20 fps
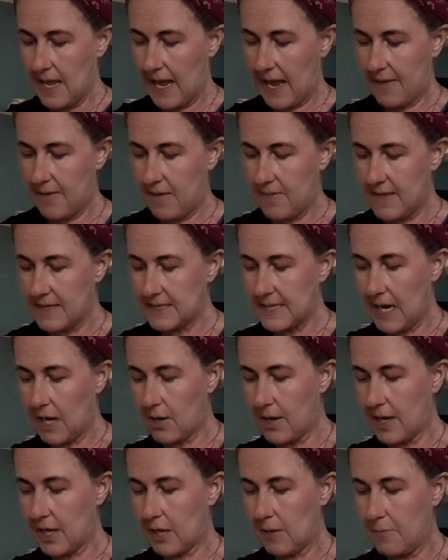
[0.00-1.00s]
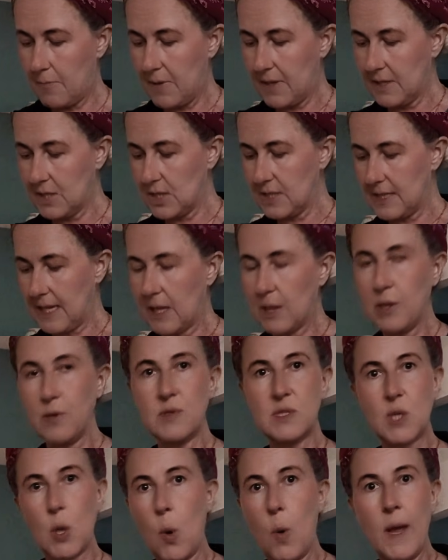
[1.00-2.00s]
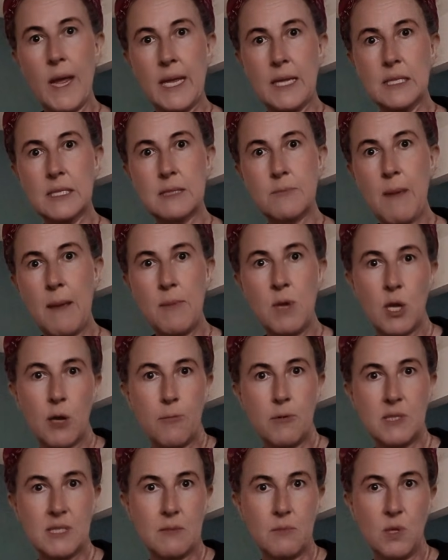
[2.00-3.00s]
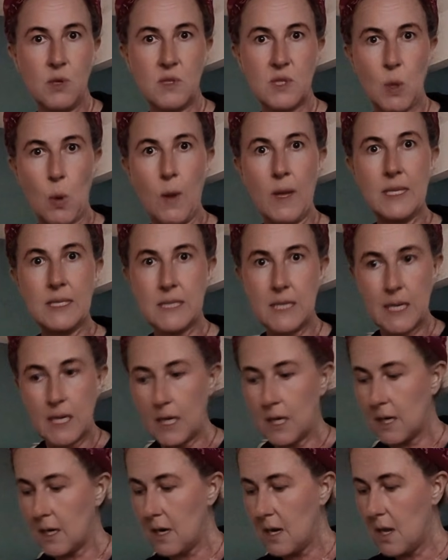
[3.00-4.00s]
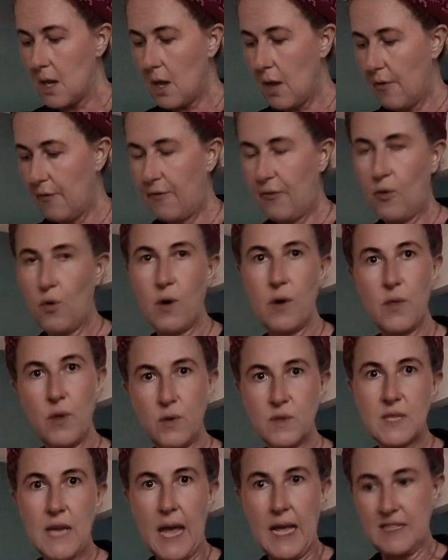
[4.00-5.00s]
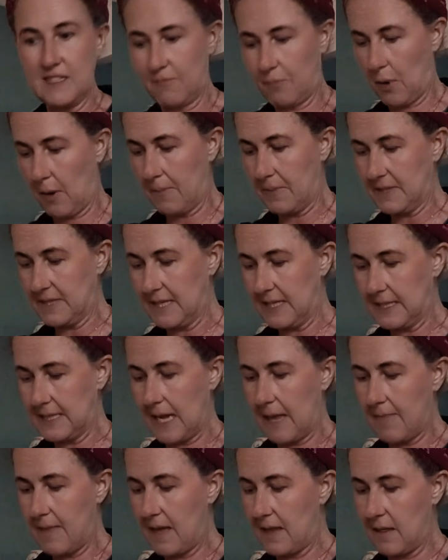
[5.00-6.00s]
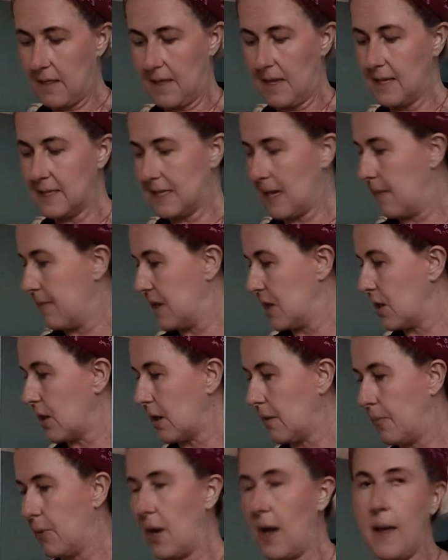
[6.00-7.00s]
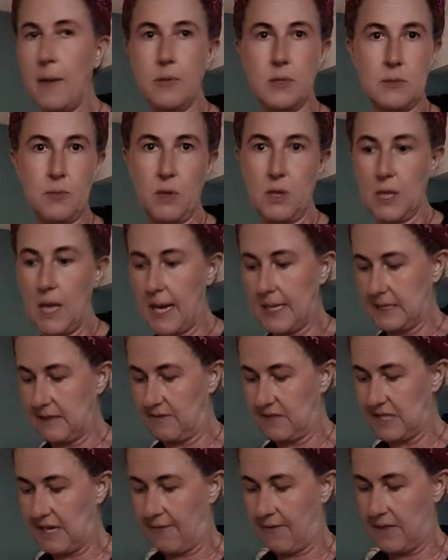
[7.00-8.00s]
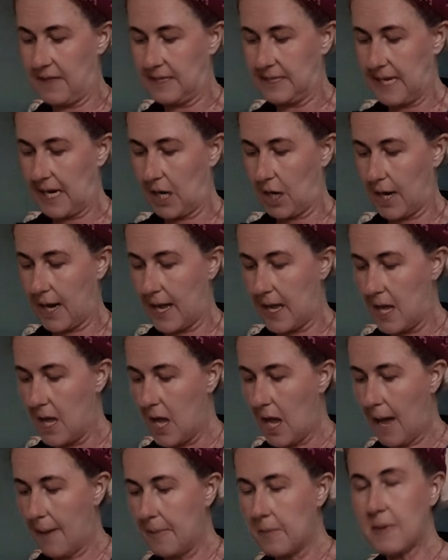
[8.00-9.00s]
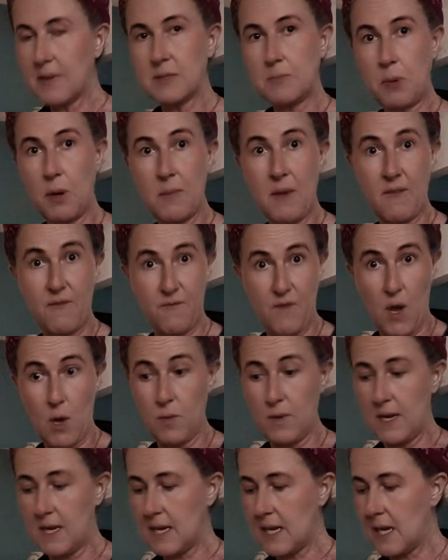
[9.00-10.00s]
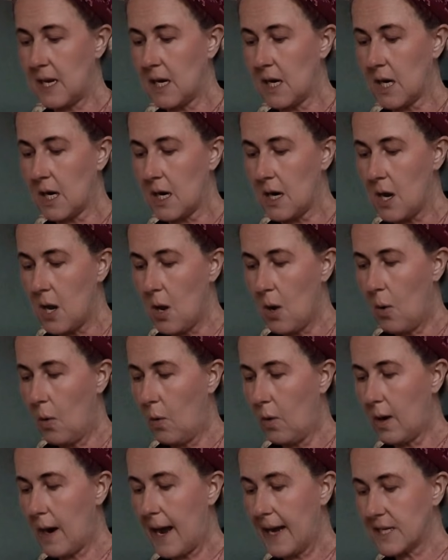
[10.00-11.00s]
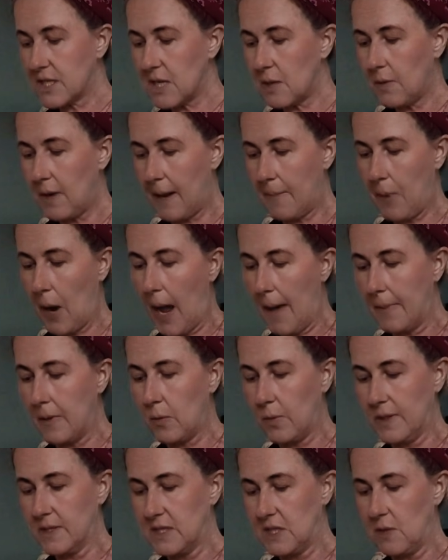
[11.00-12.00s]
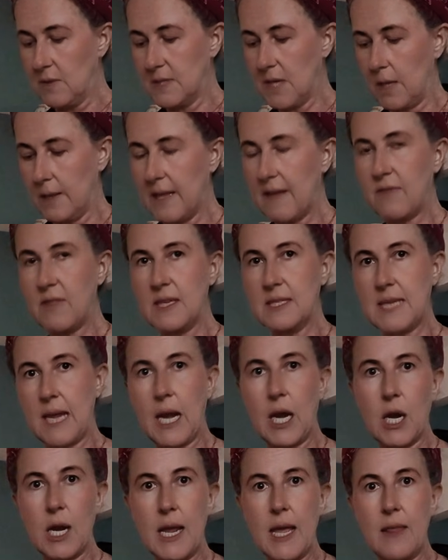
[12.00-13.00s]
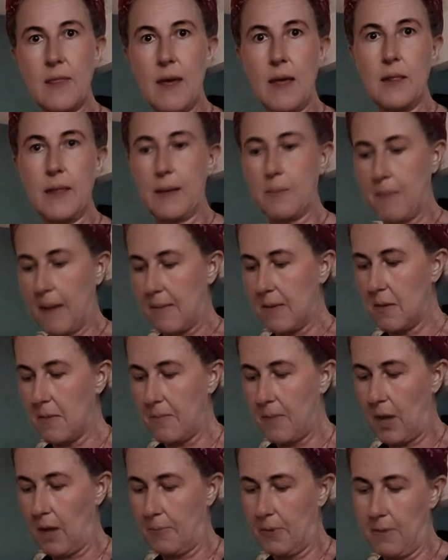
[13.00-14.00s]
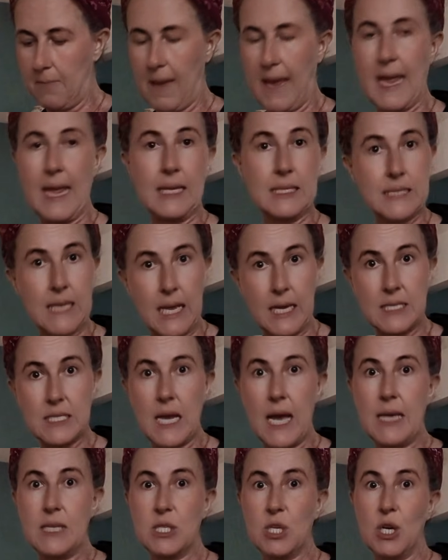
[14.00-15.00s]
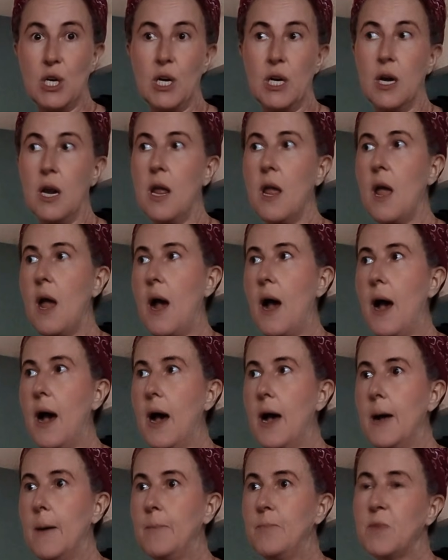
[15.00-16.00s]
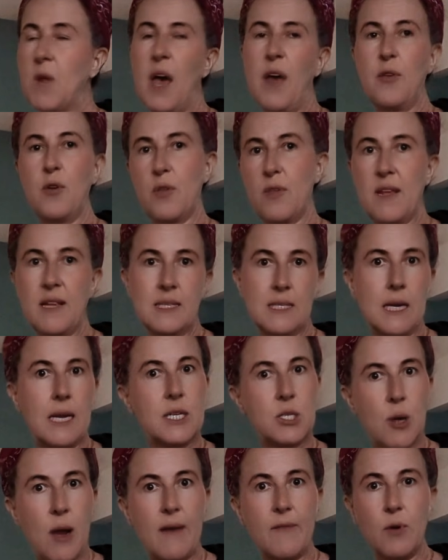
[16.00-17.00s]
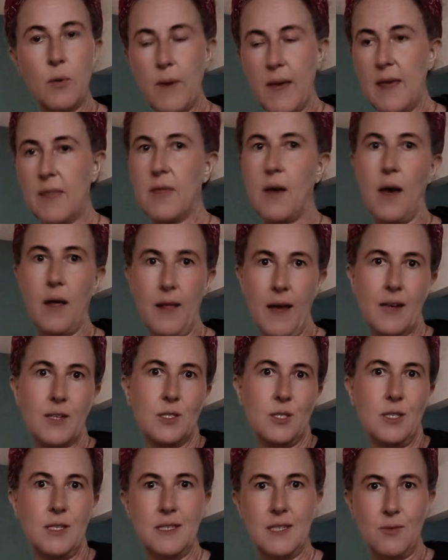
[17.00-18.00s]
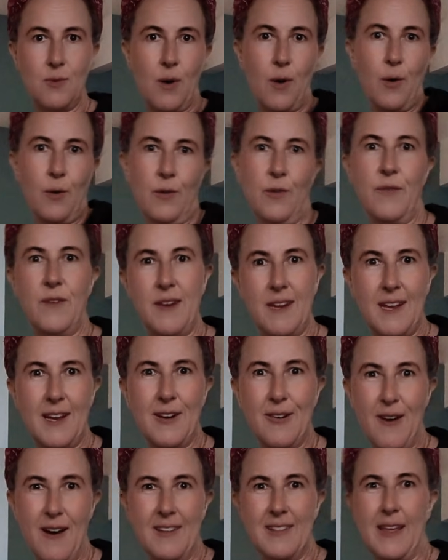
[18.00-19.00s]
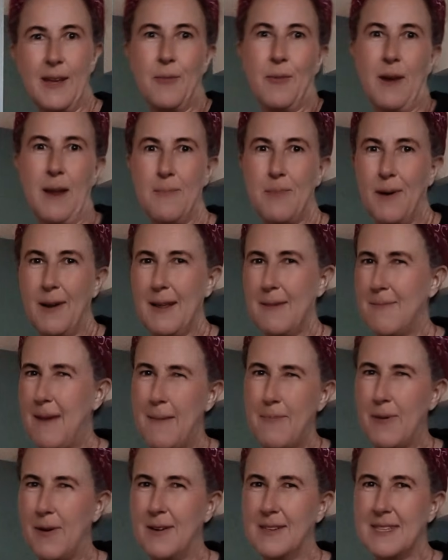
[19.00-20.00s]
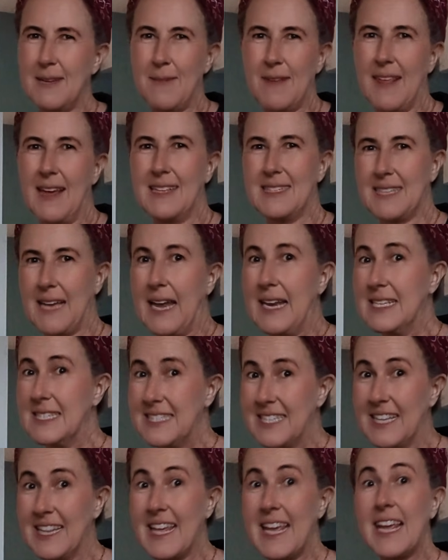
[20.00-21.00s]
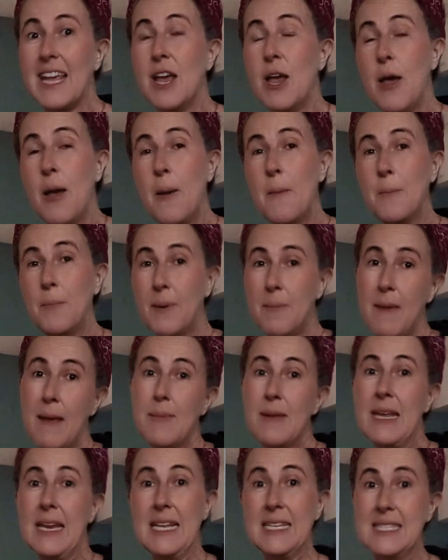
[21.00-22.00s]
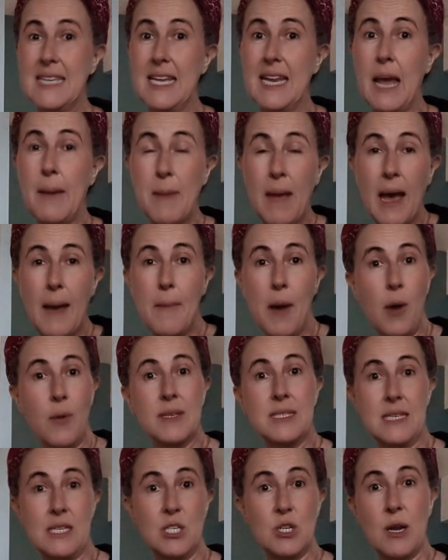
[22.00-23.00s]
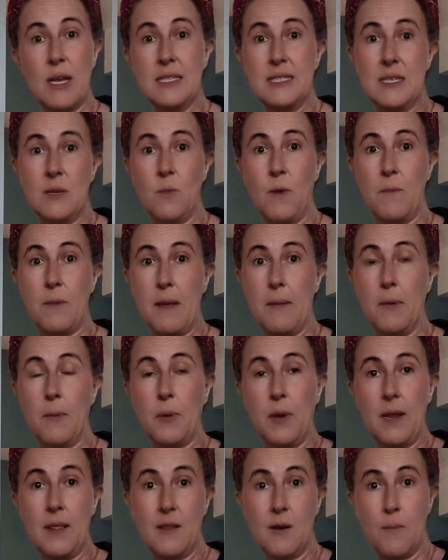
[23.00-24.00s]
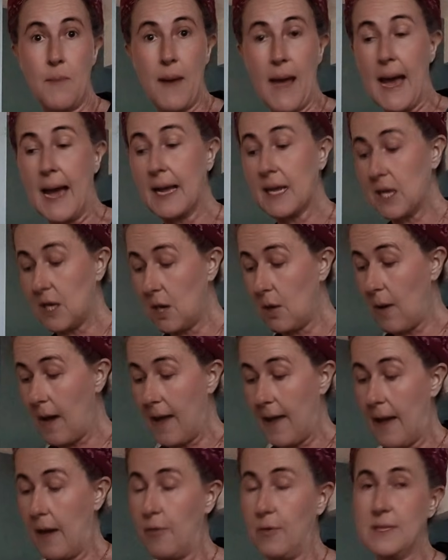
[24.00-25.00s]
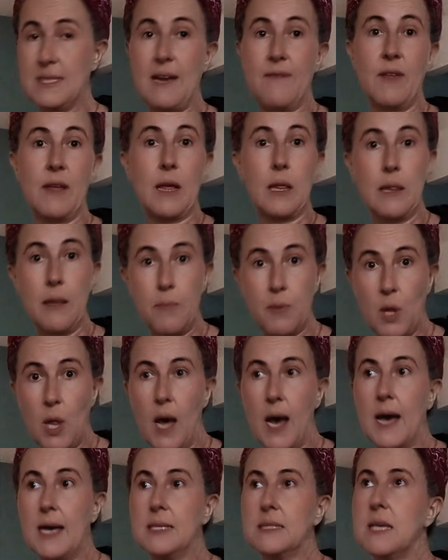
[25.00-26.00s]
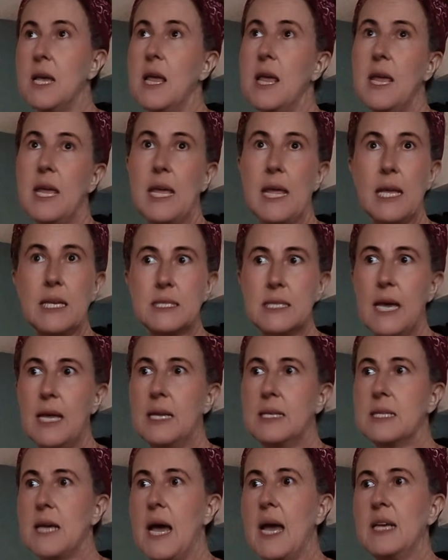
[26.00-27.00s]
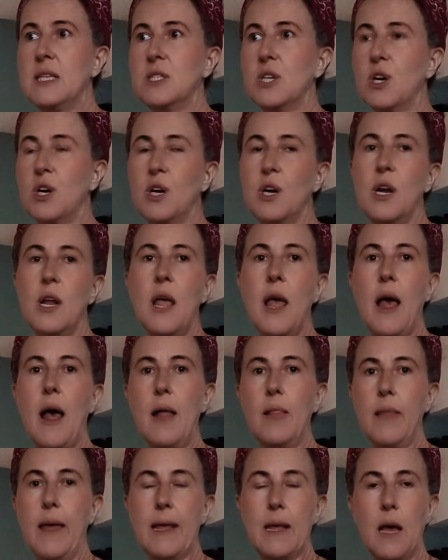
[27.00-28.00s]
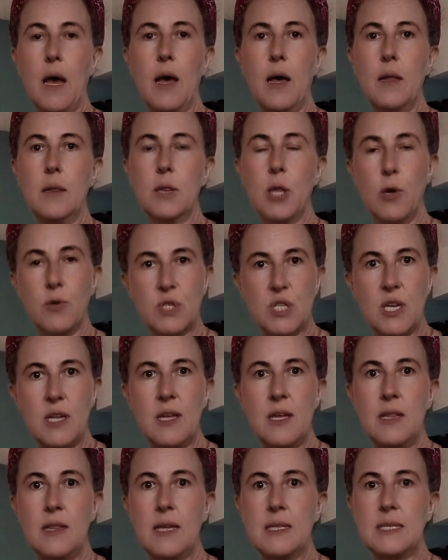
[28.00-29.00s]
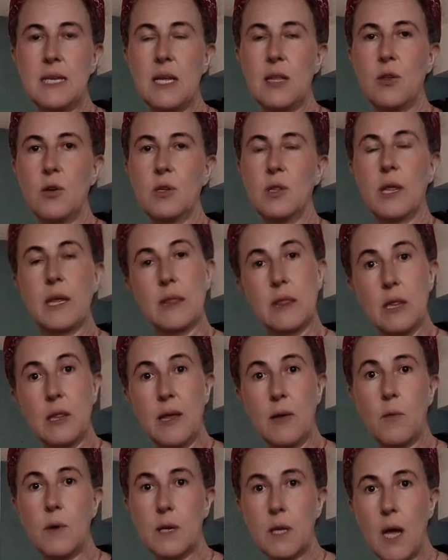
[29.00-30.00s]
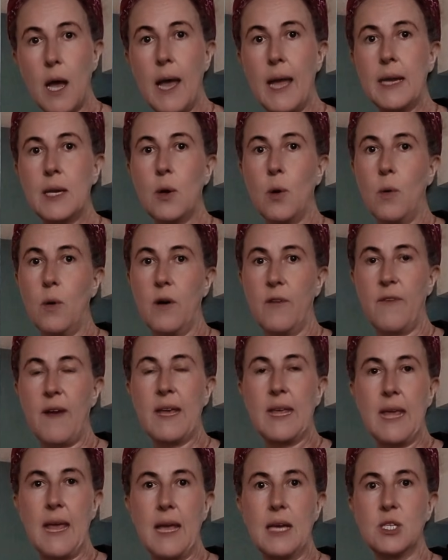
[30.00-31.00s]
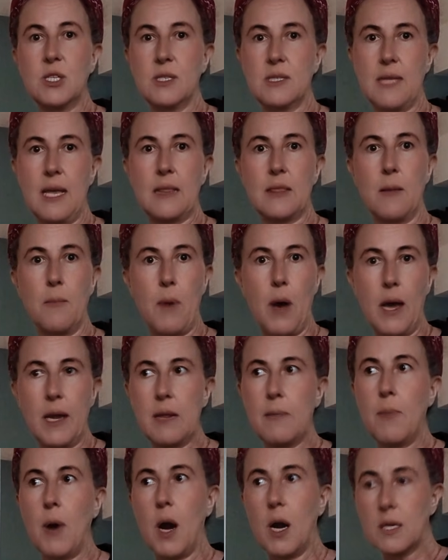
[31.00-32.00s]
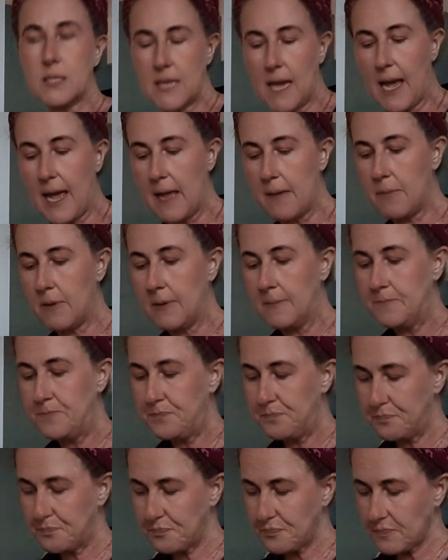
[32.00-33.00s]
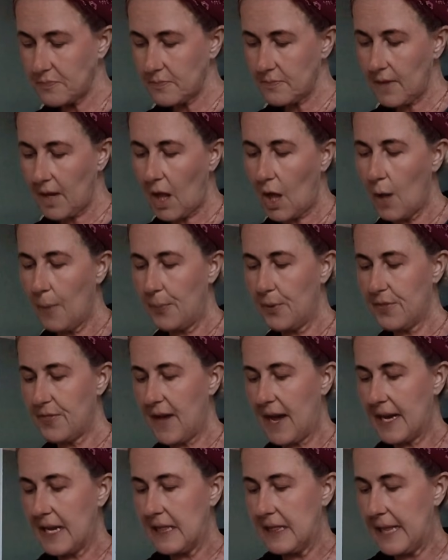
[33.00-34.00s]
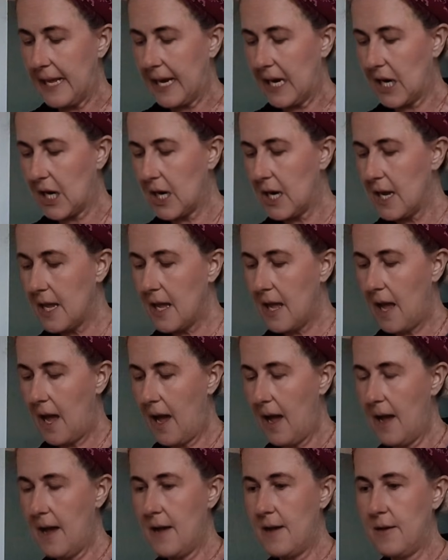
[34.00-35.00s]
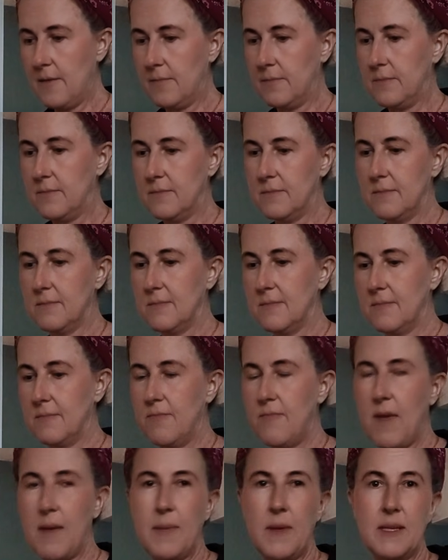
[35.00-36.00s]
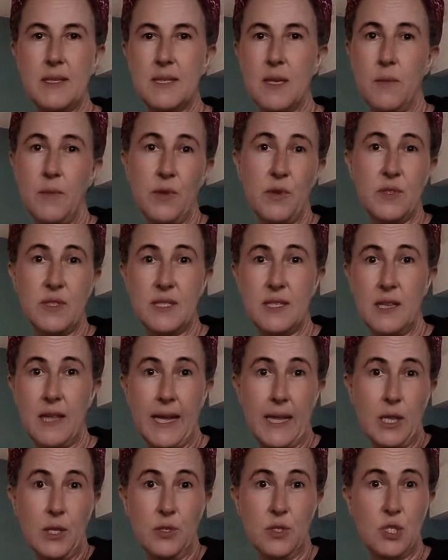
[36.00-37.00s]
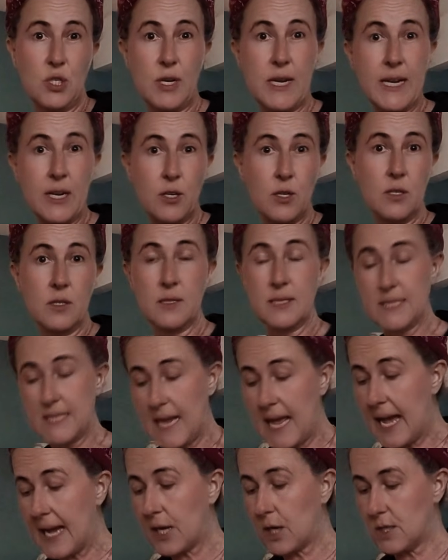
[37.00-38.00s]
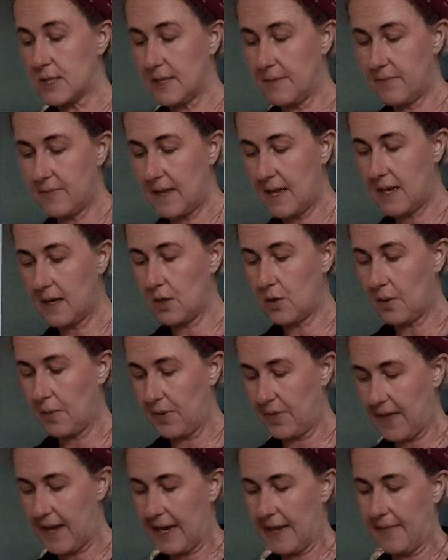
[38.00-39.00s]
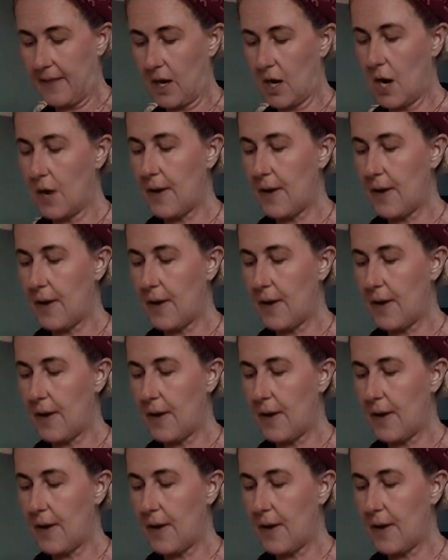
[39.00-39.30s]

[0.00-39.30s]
And then this area could be just like loose coins. Maybe you could put some loose coins in here for those kinds of purposes. And then this, I mean, you're going to be able to put lots of stuff in this area. I'm going to be able to put my phone in here, or actually what I probably will do is I'll leave this area that like maybe I'll put my hand sanitizer, other things that I travel with. I'll actually do a whole video on like what I put in my purse. I mean, that's kind of silly, but maybe it isn't. I mean, I'm always interested in what people put in their bag. I always have like a lip gloss, hand sanitizer, a lotion that's either like the liquid kind, or if I can, just like the body bar type. I'll put that in there. Maybe some little like a little treat or a little snack or something. You can put that in there.